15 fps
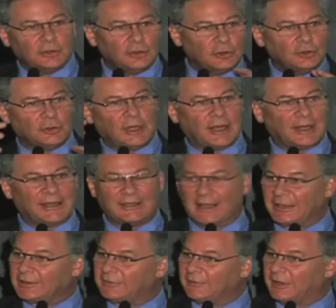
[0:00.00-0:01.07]
you're not
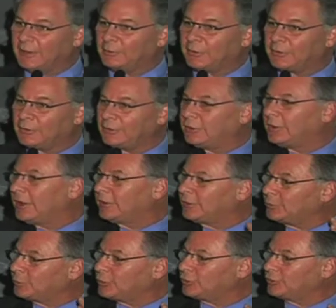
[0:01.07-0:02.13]
identifying with her, you're not the
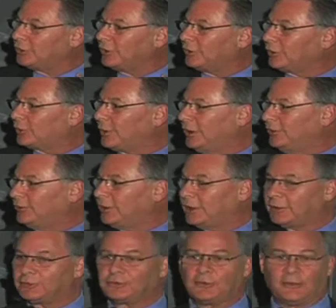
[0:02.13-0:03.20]
person in the crazy
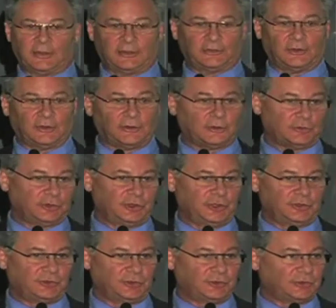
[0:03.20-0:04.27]
house who thinks that they're
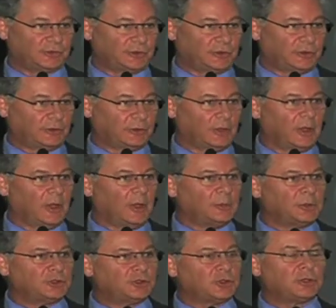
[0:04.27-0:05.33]
Jesus,
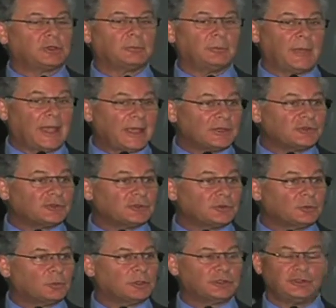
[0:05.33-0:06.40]
But you could
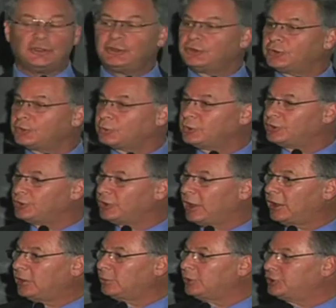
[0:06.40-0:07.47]
imagine what Jesus would
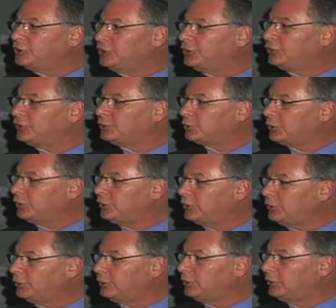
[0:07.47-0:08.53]
say, what Jesus would
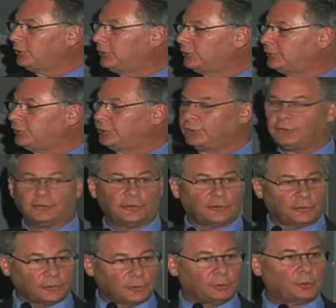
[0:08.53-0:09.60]
do, if Jesus
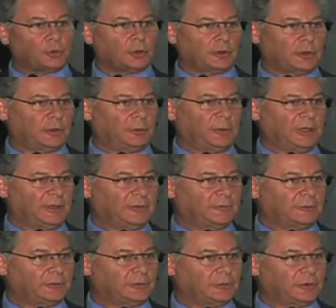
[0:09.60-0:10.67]
is important and
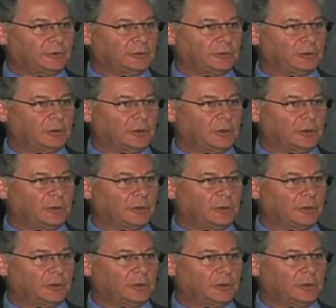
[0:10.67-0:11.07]
meaningful to you,